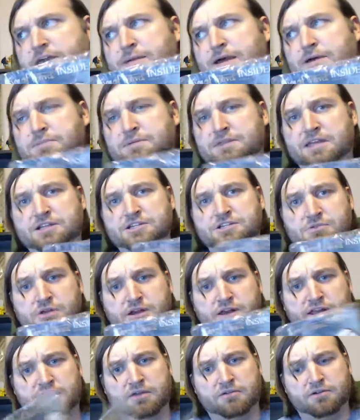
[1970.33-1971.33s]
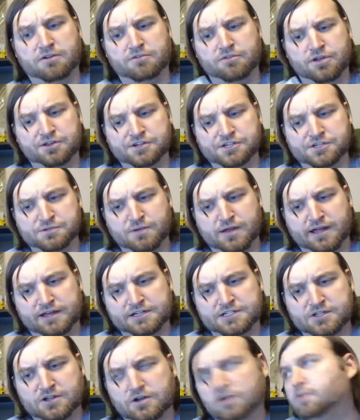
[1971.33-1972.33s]
out, but they just wanted to get rid of all their
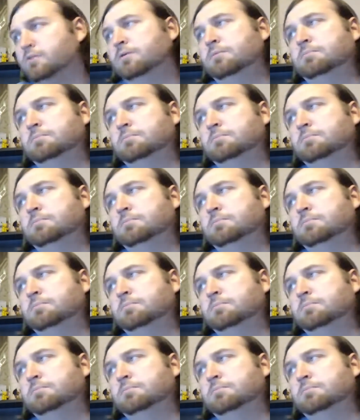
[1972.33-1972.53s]
swag, so